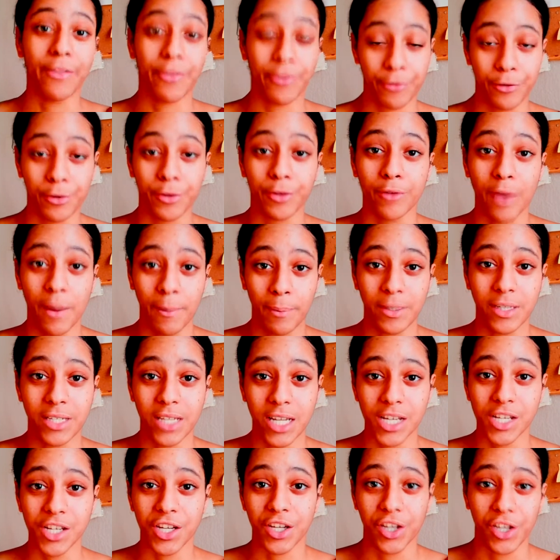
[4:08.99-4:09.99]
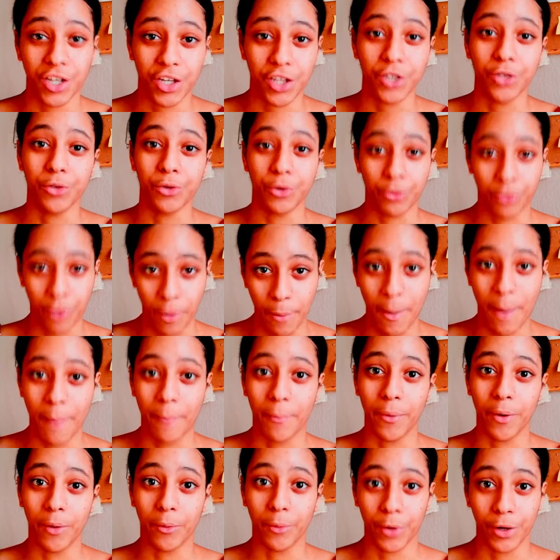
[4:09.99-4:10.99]
Through the repetition, you would
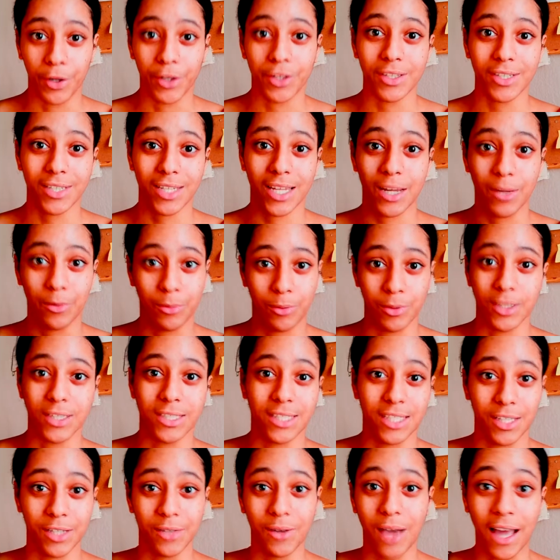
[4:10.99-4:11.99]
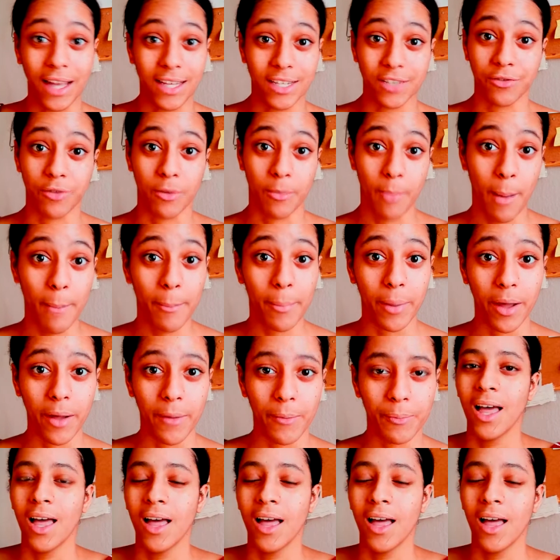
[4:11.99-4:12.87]
remember what it was that you had to remember.